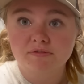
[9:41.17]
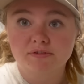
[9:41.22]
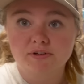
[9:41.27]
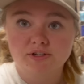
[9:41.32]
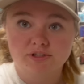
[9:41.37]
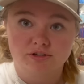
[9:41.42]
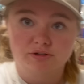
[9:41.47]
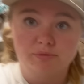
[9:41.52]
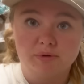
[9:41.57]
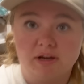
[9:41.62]

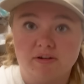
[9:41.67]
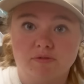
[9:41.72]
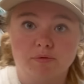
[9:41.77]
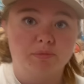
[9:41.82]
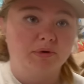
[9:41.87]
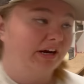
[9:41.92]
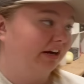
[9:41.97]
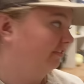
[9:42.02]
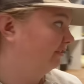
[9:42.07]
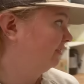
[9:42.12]
freezer, we have a
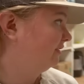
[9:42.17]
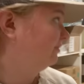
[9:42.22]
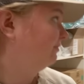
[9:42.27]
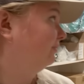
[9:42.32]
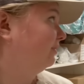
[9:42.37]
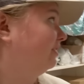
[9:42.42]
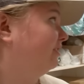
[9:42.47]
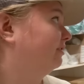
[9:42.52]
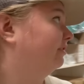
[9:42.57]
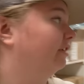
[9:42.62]
breakfast
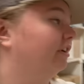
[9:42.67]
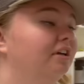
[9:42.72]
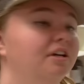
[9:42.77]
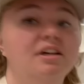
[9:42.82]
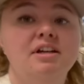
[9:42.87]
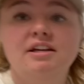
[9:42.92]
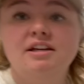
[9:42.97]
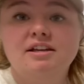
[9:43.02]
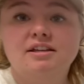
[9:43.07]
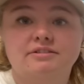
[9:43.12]
freezer.
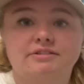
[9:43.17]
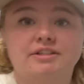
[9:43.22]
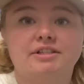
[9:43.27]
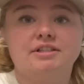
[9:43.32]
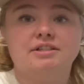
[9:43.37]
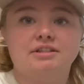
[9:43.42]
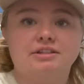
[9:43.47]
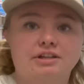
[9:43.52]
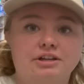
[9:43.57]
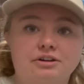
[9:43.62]
This
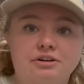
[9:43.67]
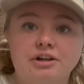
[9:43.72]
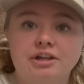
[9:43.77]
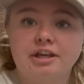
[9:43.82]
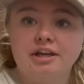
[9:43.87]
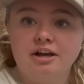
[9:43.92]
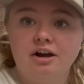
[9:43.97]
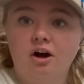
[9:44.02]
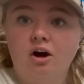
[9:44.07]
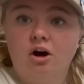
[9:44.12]
is
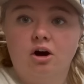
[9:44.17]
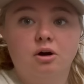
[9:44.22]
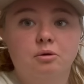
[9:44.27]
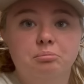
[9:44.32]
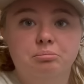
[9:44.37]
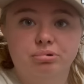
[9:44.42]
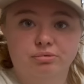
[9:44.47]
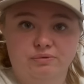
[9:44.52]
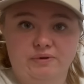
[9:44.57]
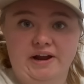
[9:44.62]
literally all
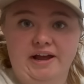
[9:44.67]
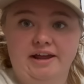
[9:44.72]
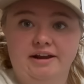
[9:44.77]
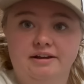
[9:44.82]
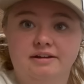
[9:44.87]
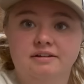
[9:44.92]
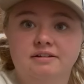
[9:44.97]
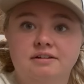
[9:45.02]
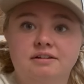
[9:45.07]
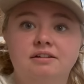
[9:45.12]

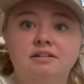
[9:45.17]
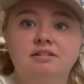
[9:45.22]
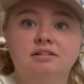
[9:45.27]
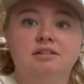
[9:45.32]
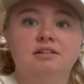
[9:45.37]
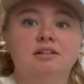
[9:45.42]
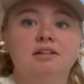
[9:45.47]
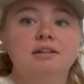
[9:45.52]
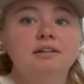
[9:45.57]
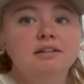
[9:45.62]
bread,
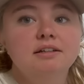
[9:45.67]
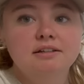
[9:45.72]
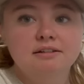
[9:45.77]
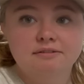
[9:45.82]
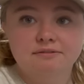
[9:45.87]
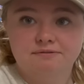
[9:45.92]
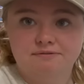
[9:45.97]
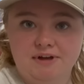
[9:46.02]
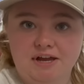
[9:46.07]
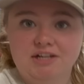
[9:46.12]

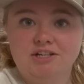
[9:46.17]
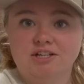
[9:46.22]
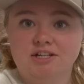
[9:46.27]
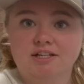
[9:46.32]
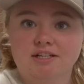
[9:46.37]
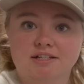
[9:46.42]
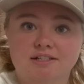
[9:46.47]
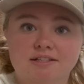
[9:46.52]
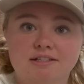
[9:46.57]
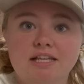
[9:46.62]

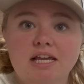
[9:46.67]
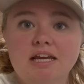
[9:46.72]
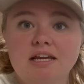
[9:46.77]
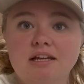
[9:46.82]
veggies,